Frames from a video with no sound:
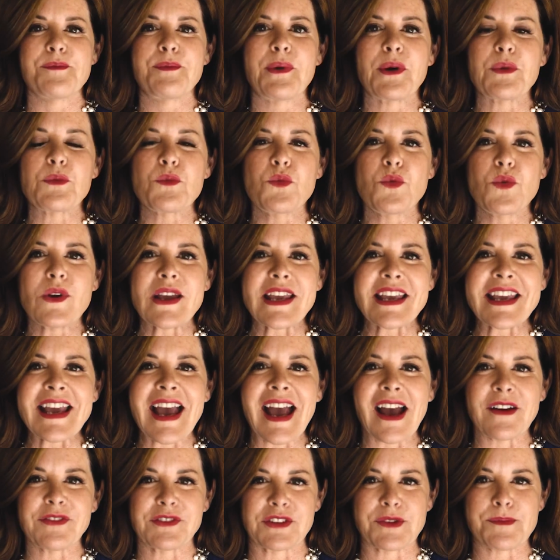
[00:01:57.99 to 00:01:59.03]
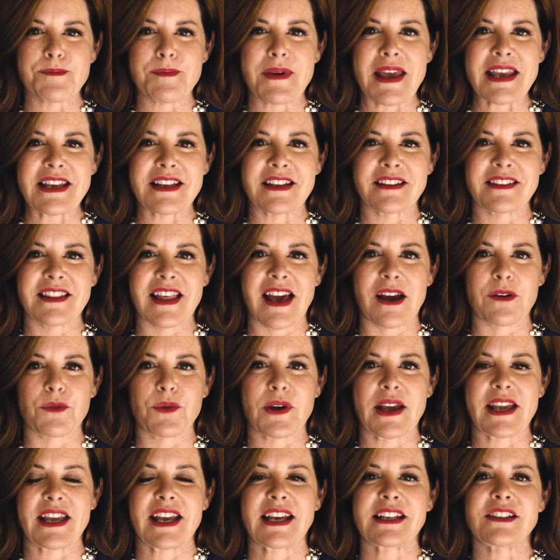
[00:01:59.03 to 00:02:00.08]
But we have to make it that
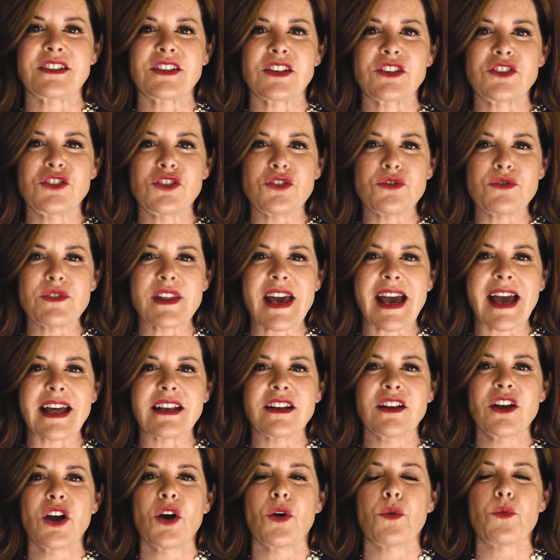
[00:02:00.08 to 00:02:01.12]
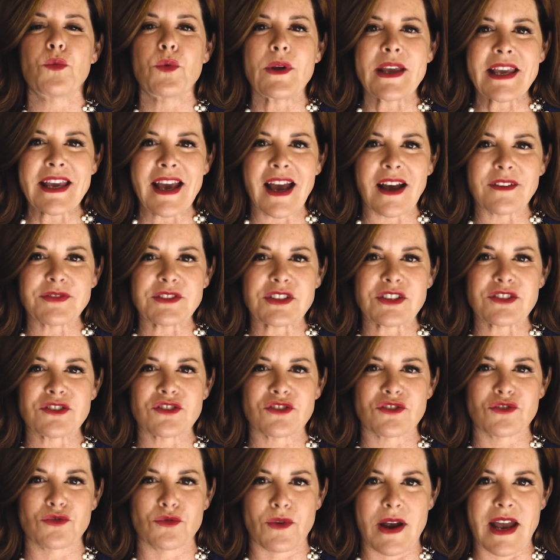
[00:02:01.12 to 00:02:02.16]
way, and to do that, we have to
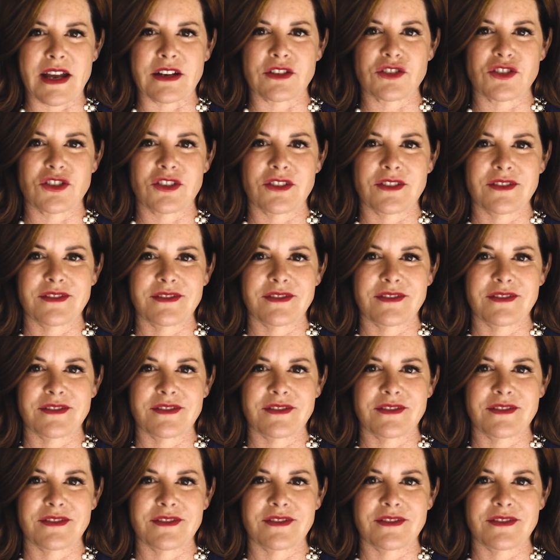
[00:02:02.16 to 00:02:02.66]
stretch.